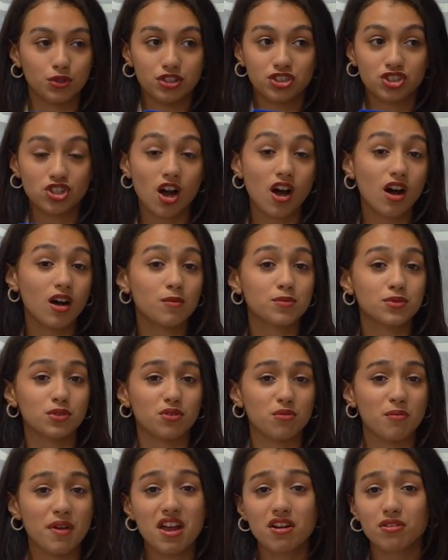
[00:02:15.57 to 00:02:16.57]
with
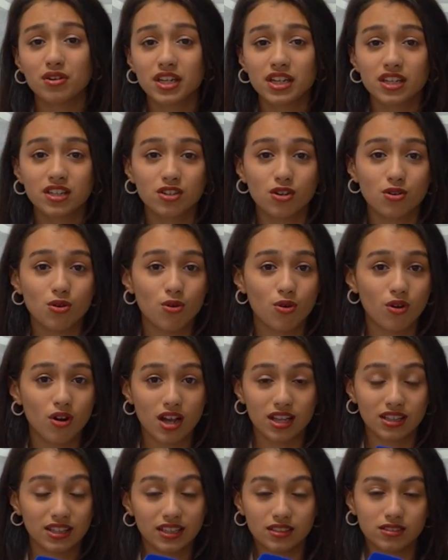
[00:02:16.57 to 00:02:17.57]
jobs or married
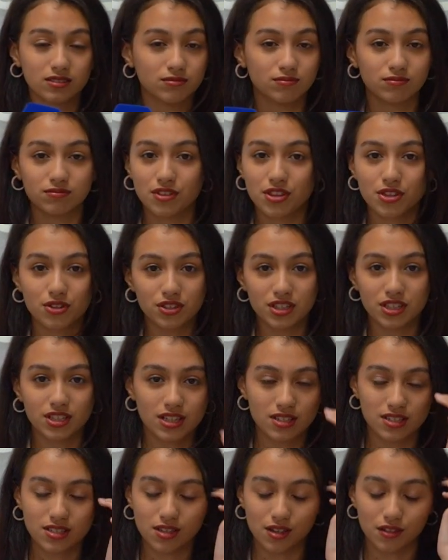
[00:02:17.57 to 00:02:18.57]
or at like
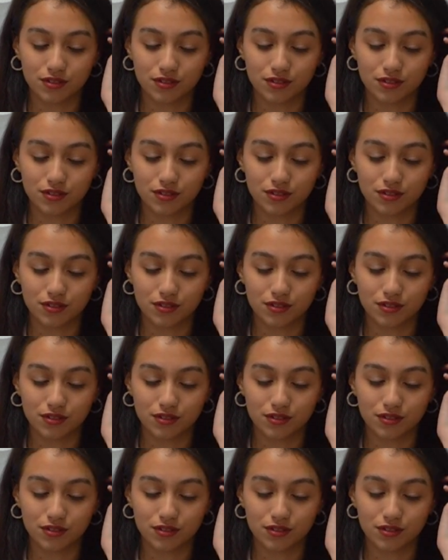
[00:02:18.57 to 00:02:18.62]
thirty and